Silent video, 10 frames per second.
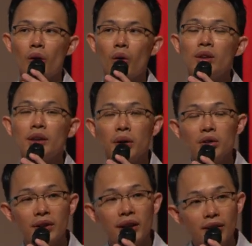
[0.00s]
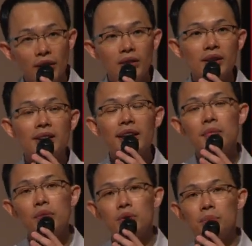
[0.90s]
or they want to take a longer
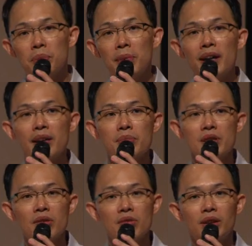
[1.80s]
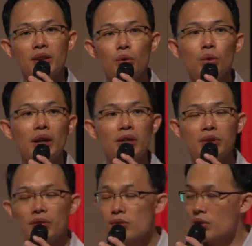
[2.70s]
time to prepare themselves for the
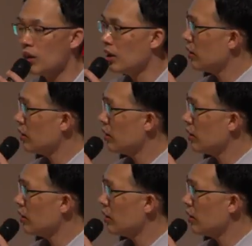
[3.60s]
O-levels.